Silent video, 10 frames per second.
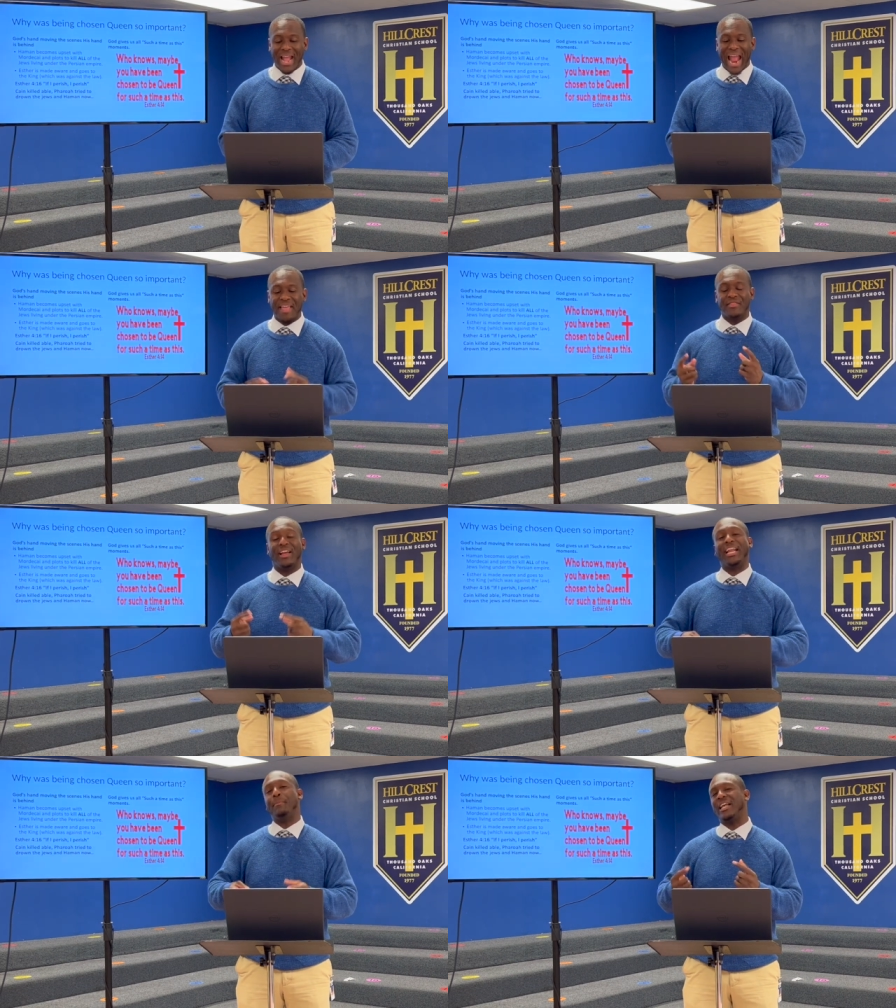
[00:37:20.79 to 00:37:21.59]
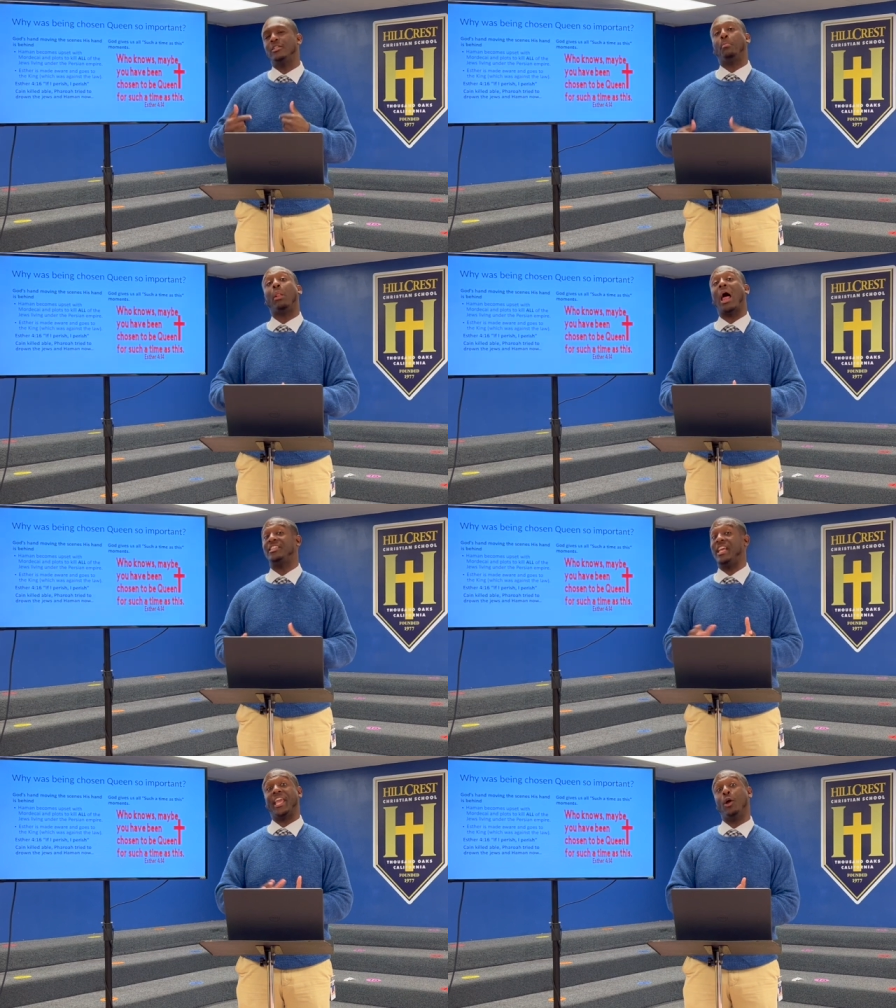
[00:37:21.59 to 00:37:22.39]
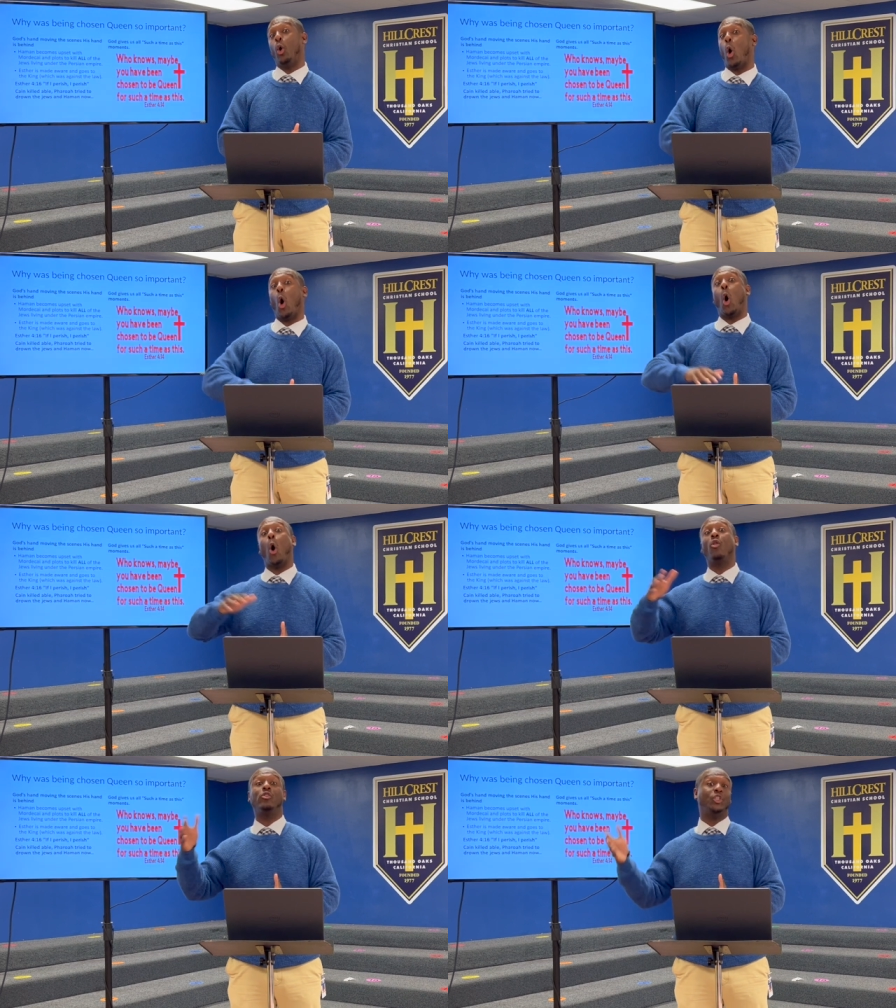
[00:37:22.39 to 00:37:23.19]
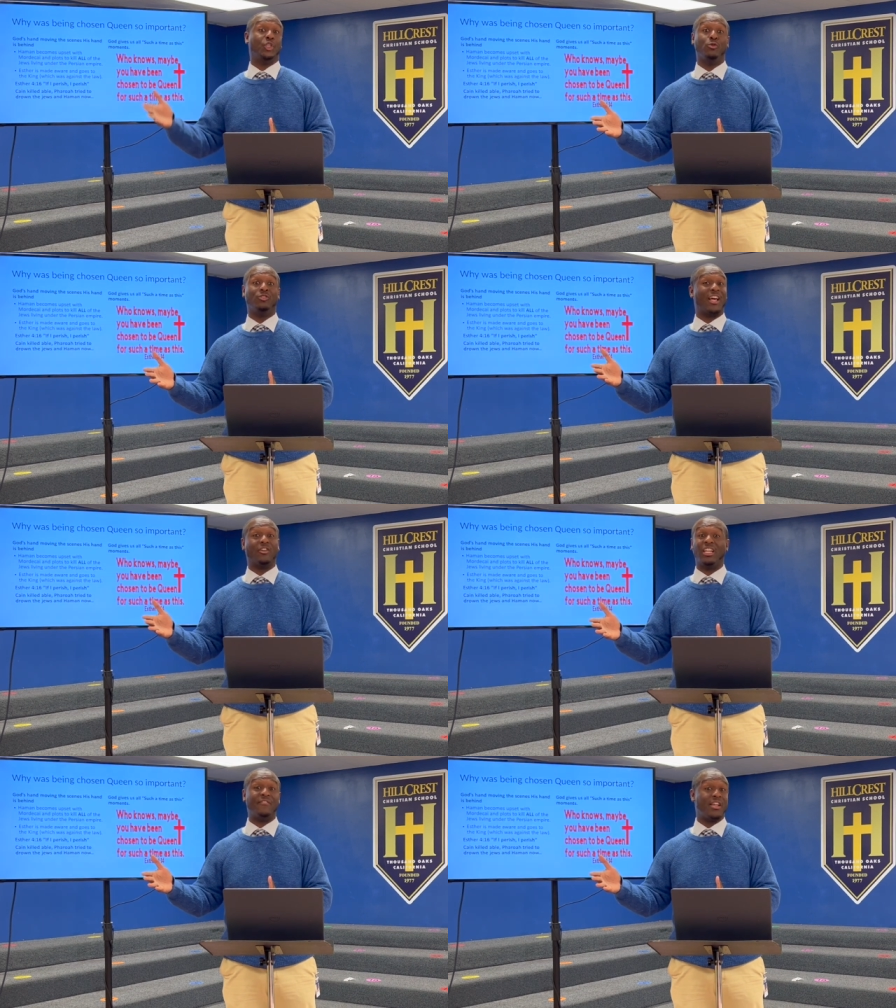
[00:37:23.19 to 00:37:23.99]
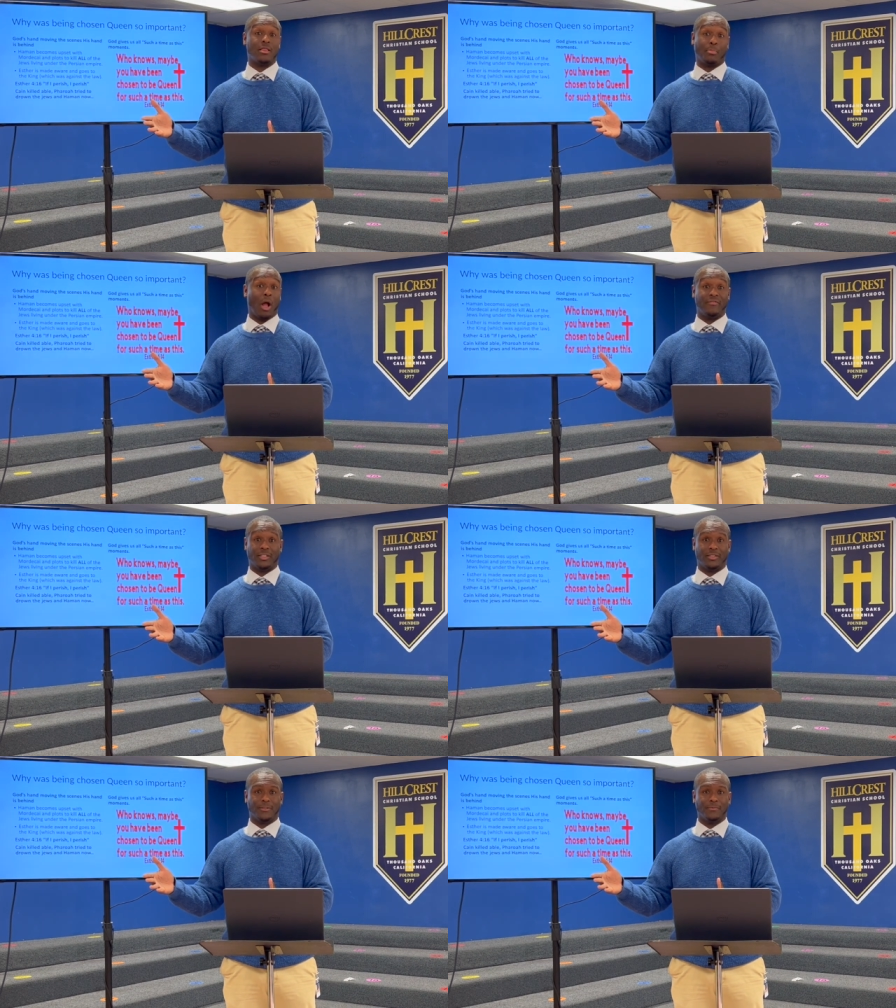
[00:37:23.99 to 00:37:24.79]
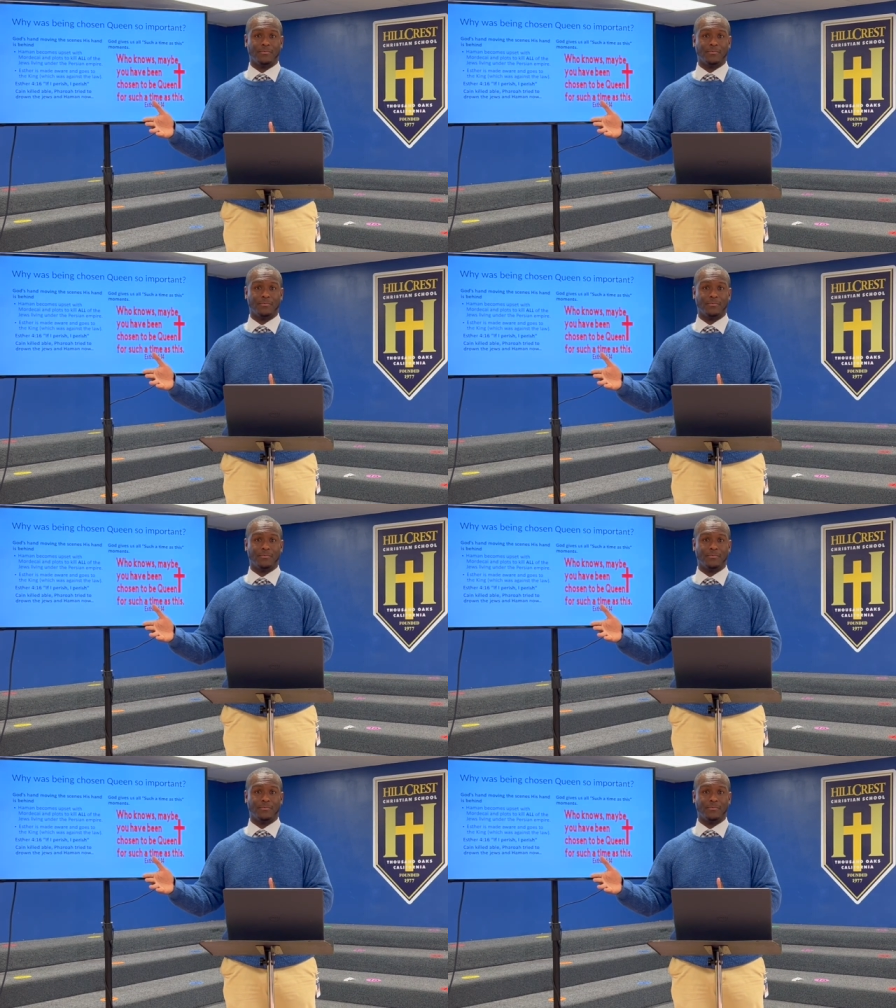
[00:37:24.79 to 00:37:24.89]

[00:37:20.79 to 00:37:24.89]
And then he makes a plot to kill all the Jews that are living in the province.